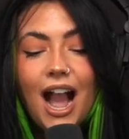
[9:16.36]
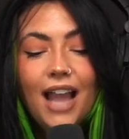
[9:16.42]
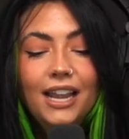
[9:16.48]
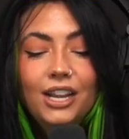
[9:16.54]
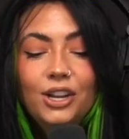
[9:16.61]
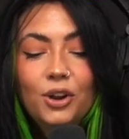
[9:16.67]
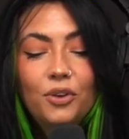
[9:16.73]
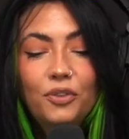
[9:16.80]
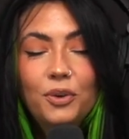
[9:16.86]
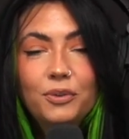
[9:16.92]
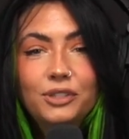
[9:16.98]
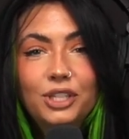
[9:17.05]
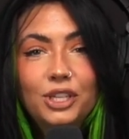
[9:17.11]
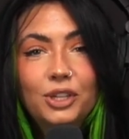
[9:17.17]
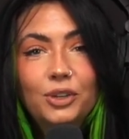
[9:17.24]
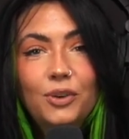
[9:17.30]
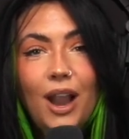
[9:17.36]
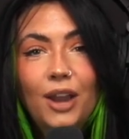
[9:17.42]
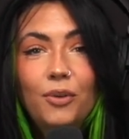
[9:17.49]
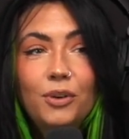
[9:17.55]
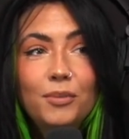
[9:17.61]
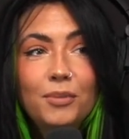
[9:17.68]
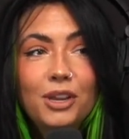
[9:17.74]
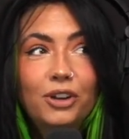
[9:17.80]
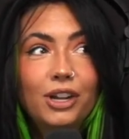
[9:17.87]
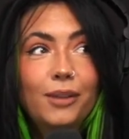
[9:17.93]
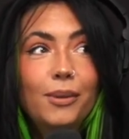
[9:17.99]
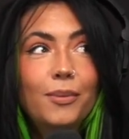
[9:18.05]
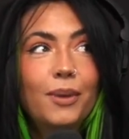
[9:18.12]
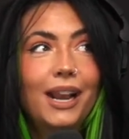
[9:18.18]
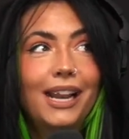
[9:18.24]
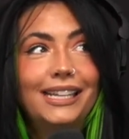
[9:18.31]
I didn't know if it was you. I don't want to be
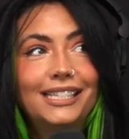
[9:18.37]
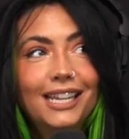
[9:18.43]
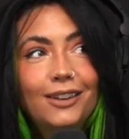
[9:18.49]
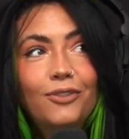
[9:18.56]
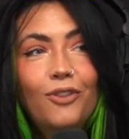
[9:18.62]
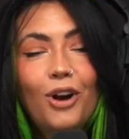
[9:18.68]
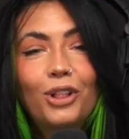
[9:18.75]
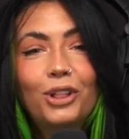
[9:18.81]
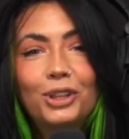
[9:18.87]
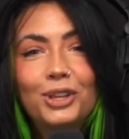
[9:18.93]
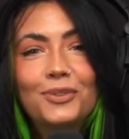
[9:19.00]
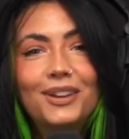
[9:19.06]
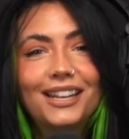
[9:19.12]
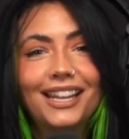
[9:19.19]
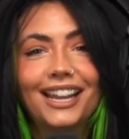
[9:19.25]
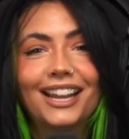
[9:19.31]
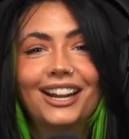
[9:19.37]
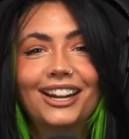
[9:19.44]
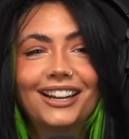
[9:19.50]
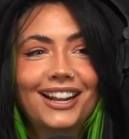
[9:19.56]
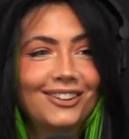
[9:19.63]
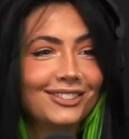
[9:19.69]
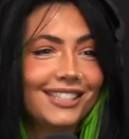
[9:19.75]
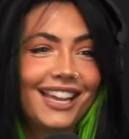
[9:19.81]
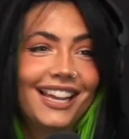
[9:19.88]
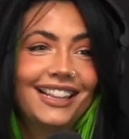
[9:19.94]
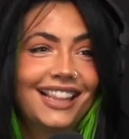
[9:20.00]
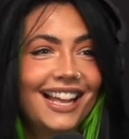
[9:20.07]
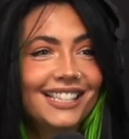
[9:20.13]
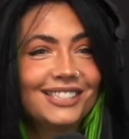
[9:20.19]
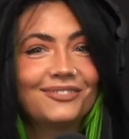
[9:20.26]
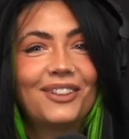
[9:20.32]
creepy, but I did follow you in here. And I was like,
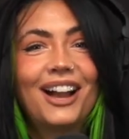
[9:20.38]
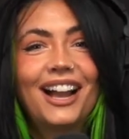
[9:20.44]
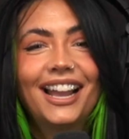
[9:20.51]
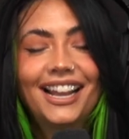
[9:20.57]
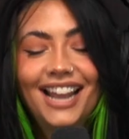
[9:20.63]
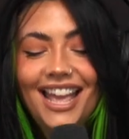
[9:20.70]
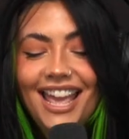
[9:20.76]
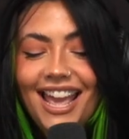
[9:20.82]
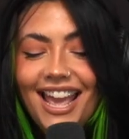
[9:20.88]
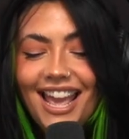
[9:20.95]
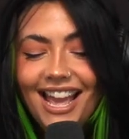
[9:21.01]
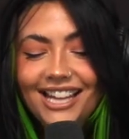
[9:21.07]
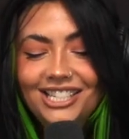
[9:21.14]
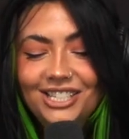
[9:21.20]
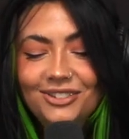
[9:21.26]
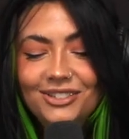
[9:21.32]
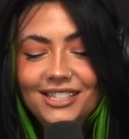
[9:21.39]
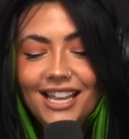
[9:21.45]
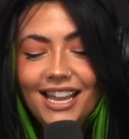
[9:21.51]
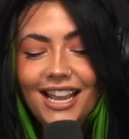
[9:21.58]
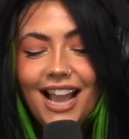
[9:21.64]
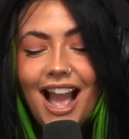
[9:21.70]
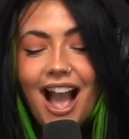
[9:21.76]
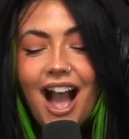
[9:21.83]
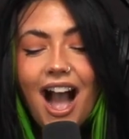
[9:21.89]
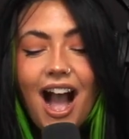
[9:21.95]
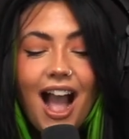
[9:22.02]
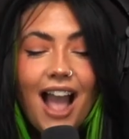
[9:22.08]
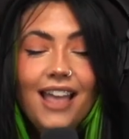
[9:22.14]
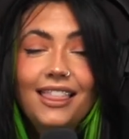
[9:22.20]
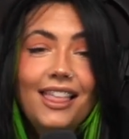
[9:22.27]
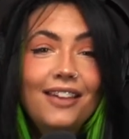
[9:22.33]
that's fine. And she was like,
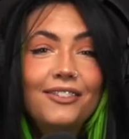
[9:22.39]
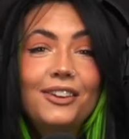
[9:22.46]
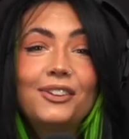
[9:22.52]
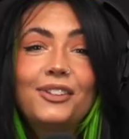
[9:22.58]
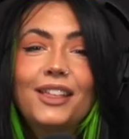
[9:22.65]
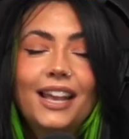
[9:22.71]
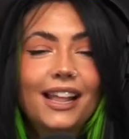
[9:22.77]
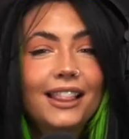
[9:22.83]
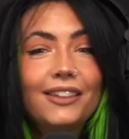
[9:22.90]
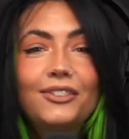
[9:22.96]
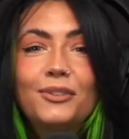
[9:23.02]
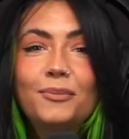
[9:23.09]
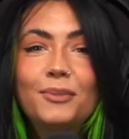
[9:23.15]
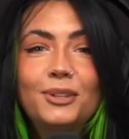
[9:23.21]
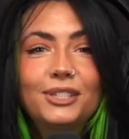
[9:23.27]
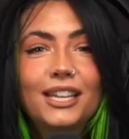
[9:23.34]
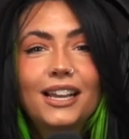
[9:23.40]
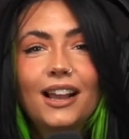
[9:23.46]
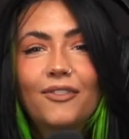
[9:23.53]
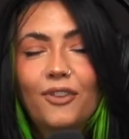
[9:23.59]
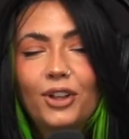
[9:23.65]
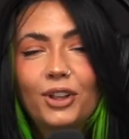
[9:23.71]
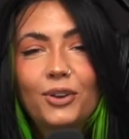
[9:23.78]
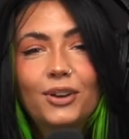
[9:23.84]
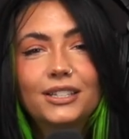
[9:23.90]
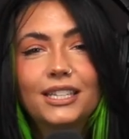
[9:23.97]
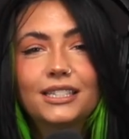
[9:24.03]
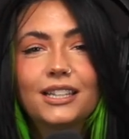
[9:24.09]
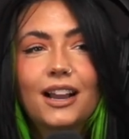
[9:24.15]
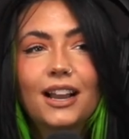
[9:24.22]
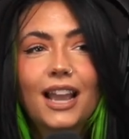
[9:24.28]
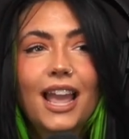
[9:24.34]
I love you. Like, I love your music. I follow you on
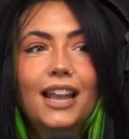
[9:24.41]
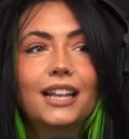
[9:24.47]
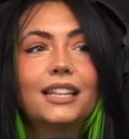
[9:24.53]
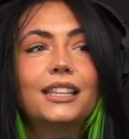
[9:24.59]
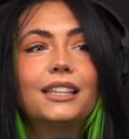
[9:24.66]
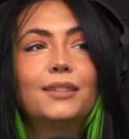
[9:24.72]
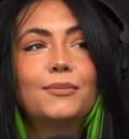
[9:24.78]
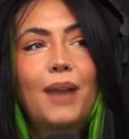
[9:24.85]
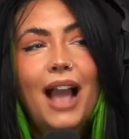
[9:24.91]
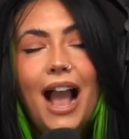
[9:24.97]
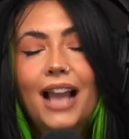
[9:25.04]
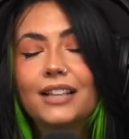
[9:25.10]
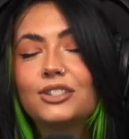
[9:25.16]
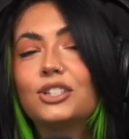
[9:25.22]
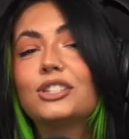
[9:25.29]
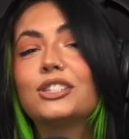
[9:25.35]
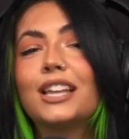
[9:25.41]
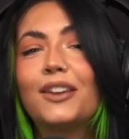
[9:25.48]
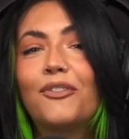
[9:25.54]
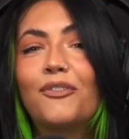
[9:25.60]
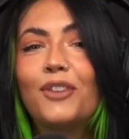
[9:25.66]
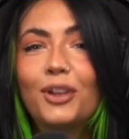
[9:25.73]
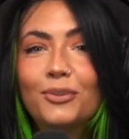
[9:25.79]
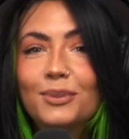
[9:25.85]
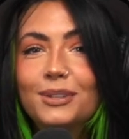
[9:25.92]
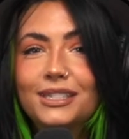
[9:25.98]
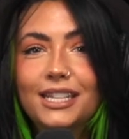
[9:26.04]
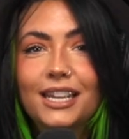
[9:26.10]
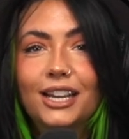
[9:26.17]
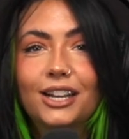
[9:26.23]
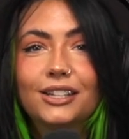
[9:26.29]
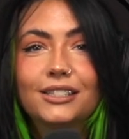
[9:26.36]
TikTok. And my eyes just like filled with
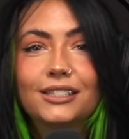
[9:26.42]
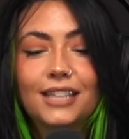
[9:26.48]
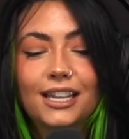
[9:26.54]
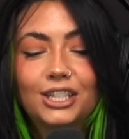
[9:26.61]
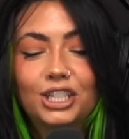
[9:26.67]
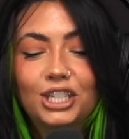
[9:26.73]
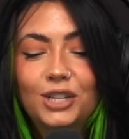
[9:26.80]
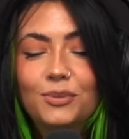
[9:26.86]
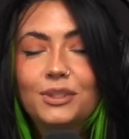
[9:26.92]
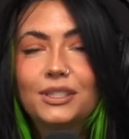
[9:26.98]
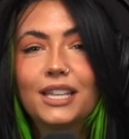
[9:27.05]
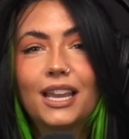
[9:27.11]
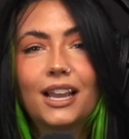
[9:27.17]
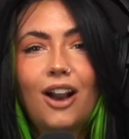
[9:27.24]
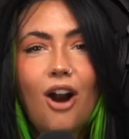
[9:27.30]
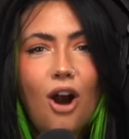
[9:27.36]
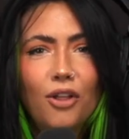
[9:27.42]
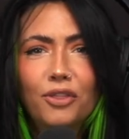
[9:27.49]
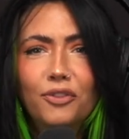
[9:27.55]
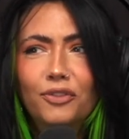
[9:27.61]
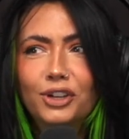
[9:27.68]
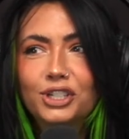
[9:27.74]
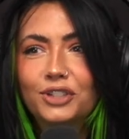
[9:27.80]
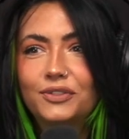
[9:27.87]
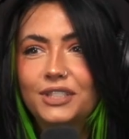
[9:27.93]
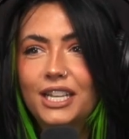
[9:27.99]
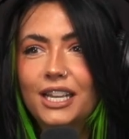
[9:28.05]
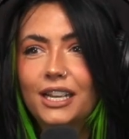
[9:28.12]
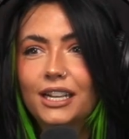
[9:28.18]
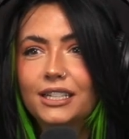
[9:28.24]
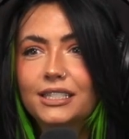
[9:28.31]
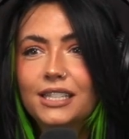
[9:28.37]
tears. Like she was like on the verge of
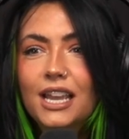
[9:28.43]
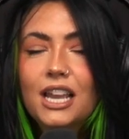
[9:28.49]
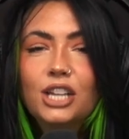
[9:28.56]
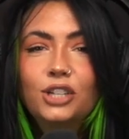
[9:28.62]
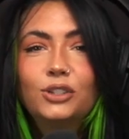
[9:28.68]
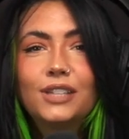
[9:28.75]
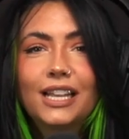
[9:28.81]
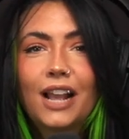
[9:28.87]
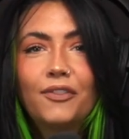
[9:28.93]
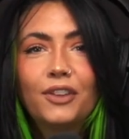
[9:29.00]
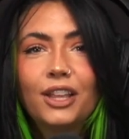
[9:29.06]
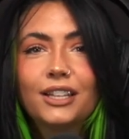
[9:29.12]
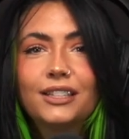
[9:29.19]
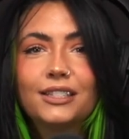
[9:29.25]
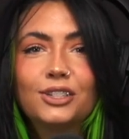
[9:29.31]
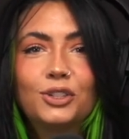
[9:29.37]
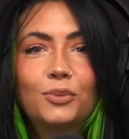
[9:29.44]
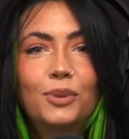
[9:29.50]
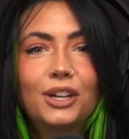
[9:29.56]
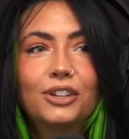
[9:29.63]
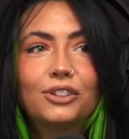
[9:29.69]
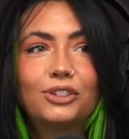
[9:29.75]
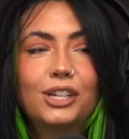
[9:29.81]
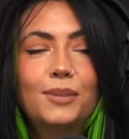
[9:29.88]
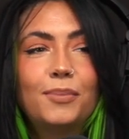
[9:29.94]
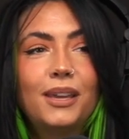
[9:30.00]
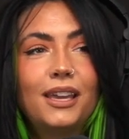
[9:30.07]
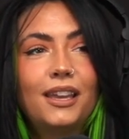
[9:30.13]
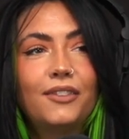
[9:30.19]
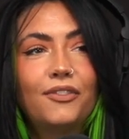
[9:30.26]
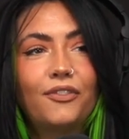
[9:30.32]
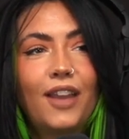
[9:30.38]
tears. She was like, I feel like such a weird,
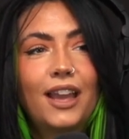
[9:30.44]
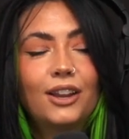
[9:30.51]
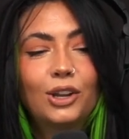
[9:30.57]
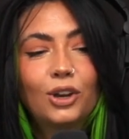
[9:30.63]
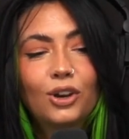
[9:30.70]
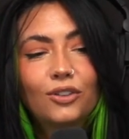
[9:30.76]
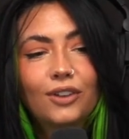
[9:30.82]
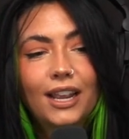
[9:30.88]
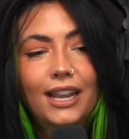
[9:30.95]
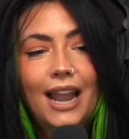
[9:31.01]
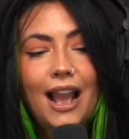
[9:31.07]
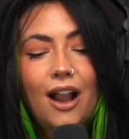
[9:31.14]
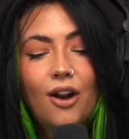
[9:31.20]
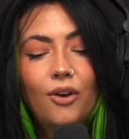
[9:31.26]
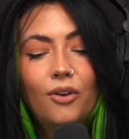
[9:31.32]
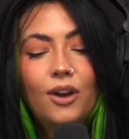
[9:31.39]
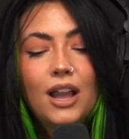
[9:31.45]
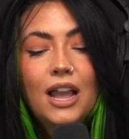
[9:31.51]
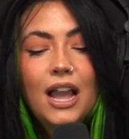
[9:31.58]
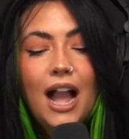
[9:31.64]
creepy fangirl right now.